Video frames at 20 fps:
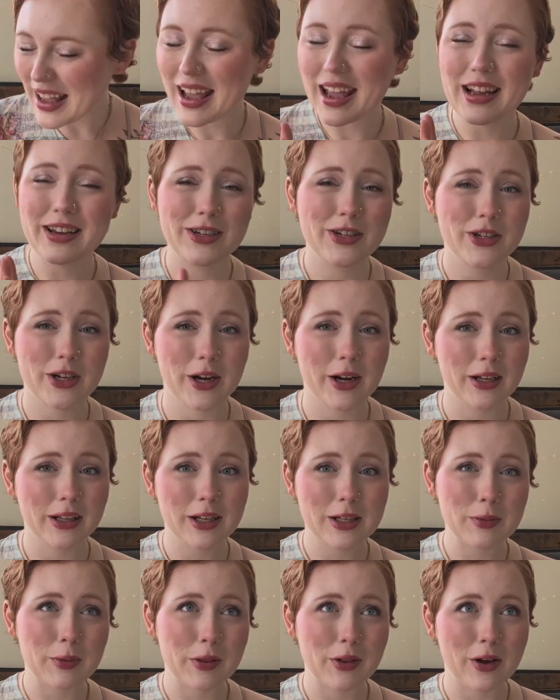and sharing
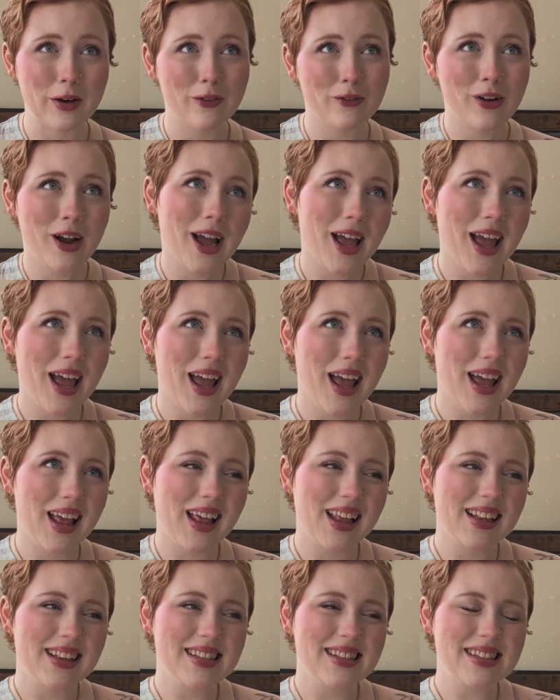this with your
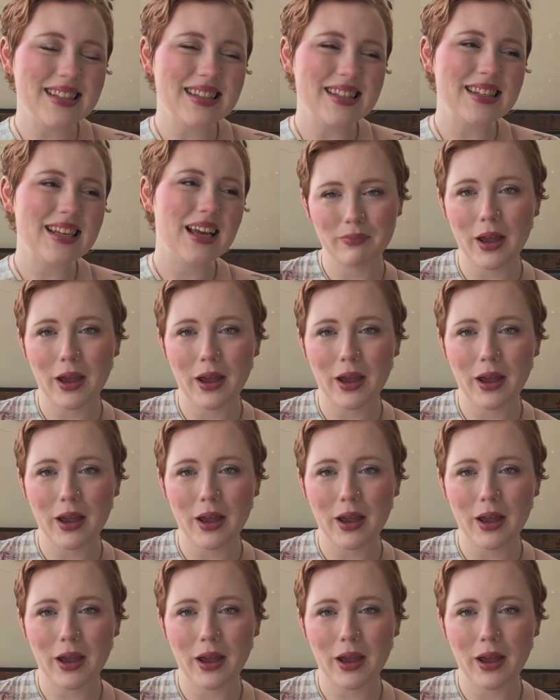friends.